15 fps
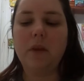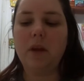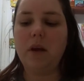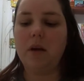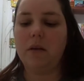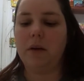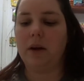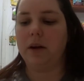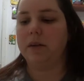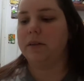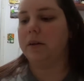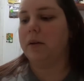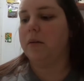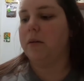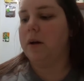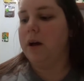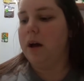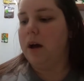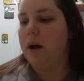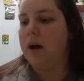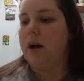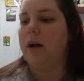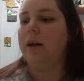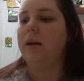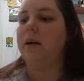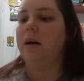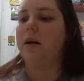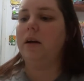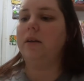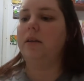Okay, so I
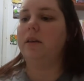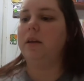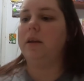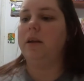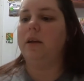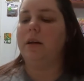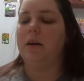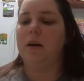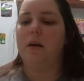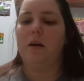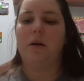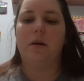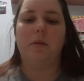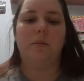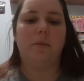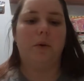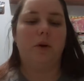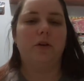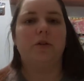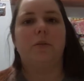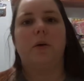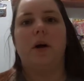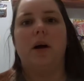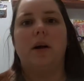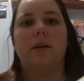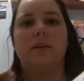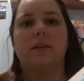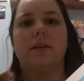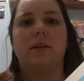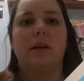got the
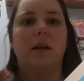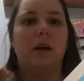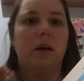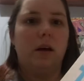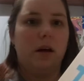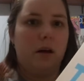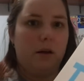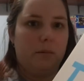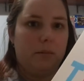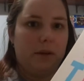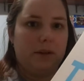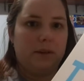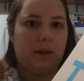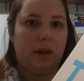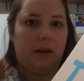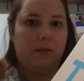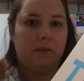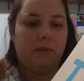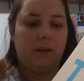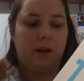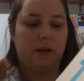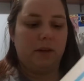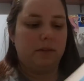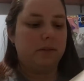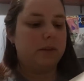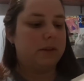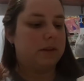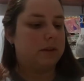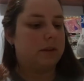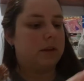BirchBox must-have
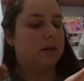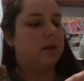faves,